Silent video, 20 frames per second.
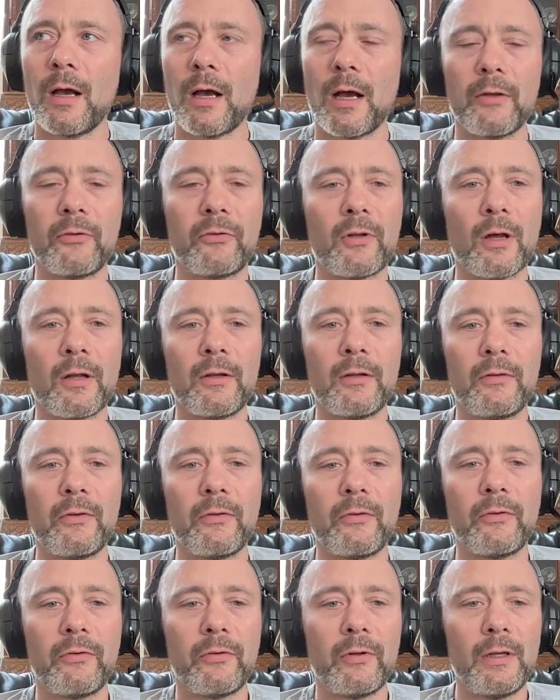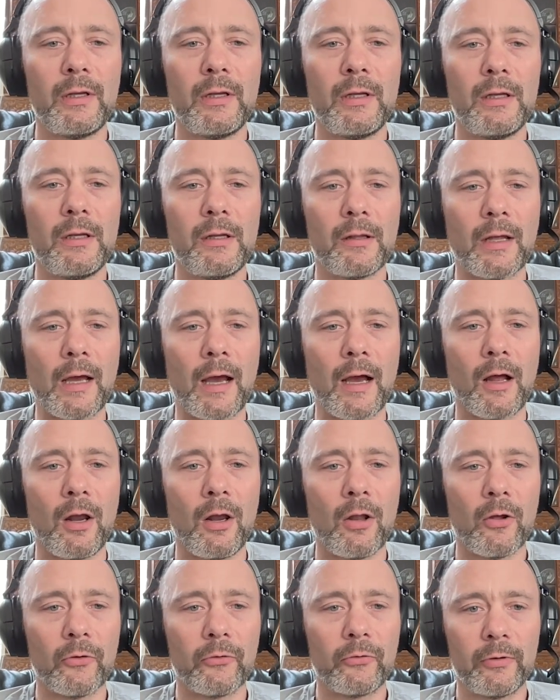I started to see that
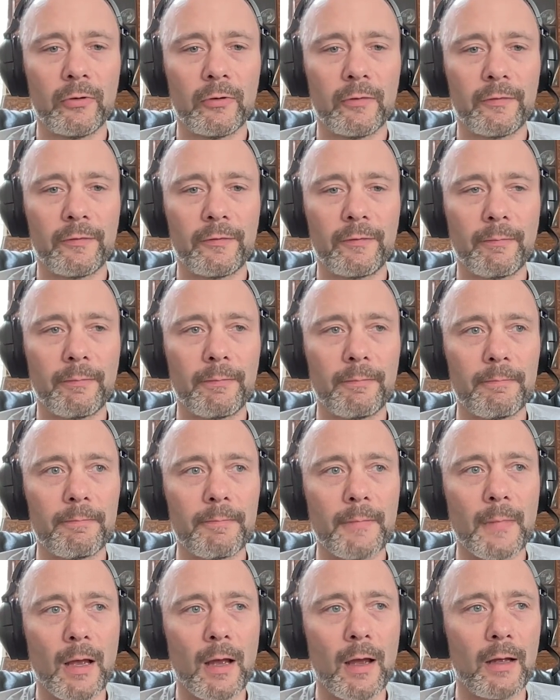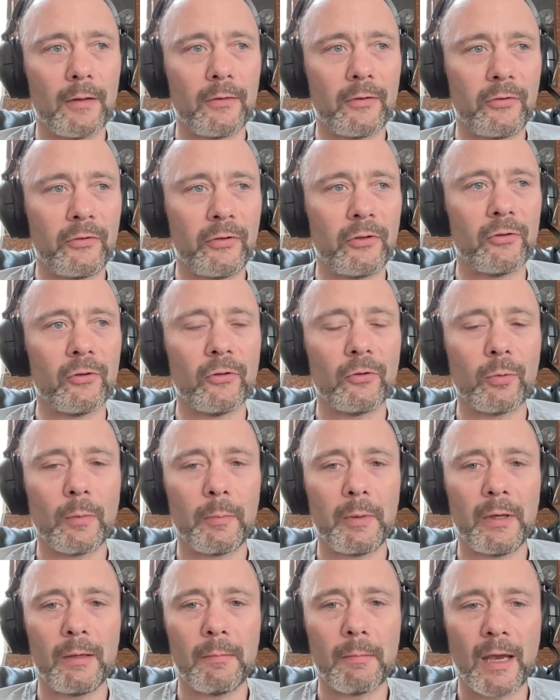lots of decisions were
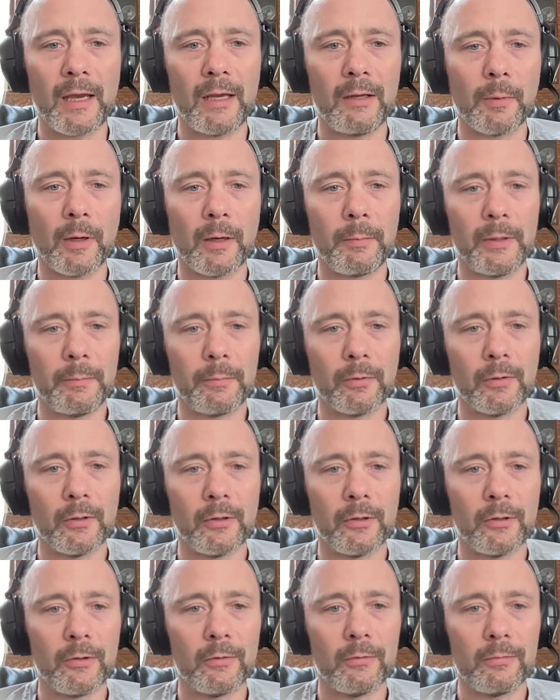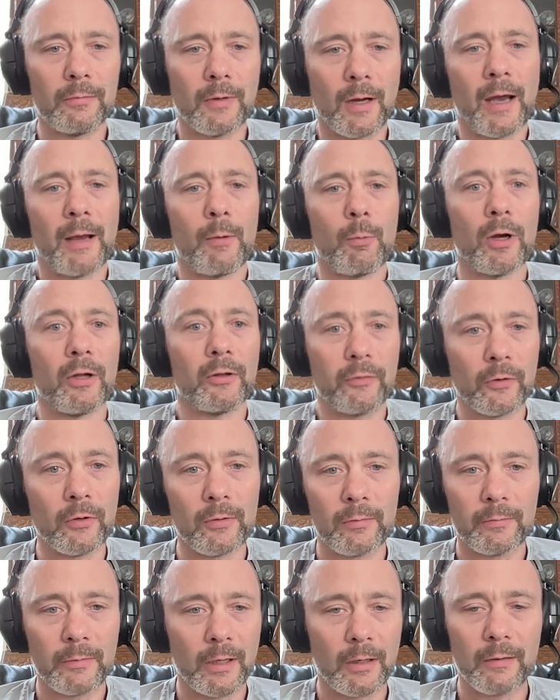being made by people who I worked
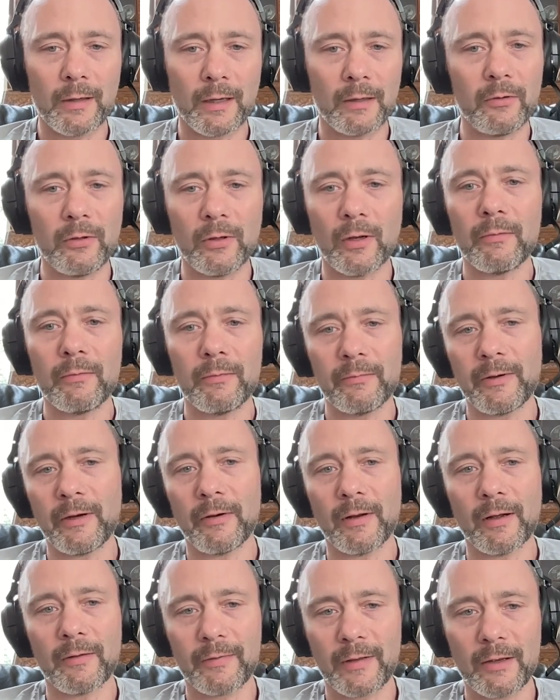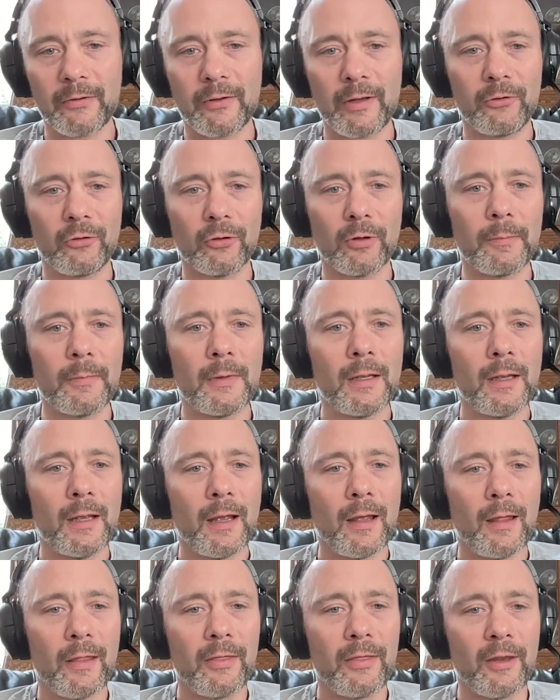for, and fair enough, that's their job,
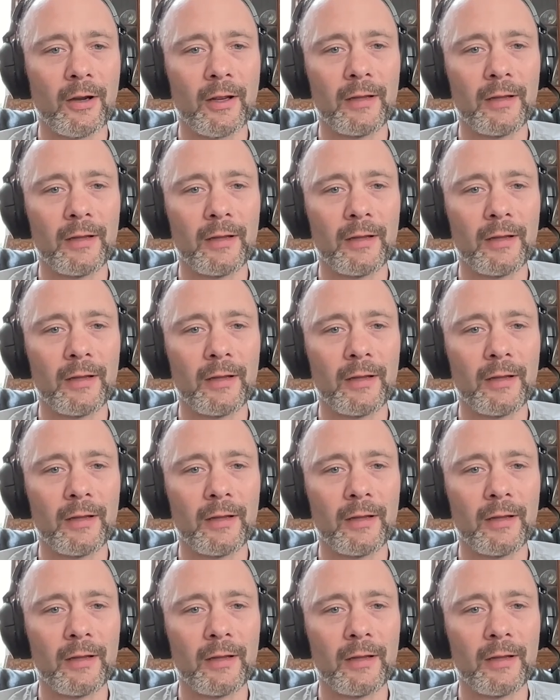that